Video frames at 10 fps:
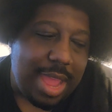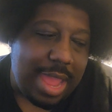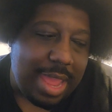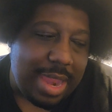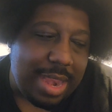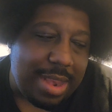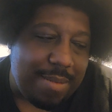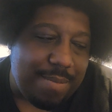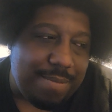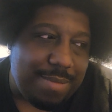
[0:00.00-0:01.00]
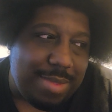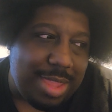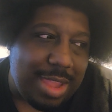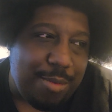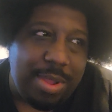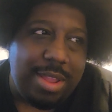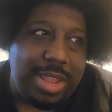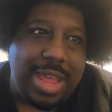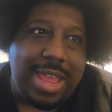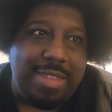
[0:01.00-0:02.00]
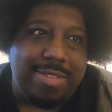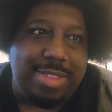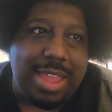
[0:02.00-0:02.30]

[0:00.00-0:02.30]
And I realized